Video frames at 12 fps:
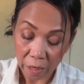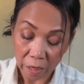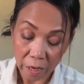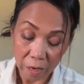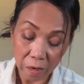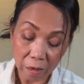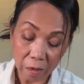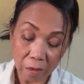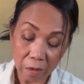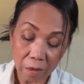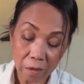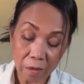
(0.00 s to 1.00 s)
Yeah,
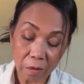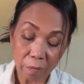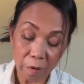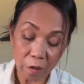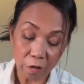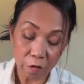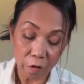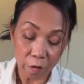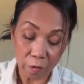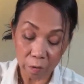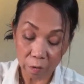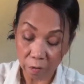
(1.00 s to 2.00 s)

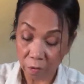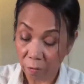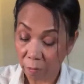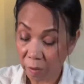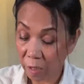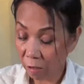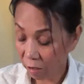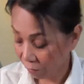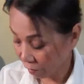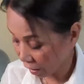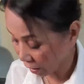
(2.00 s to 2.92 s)
beautiful. Peel off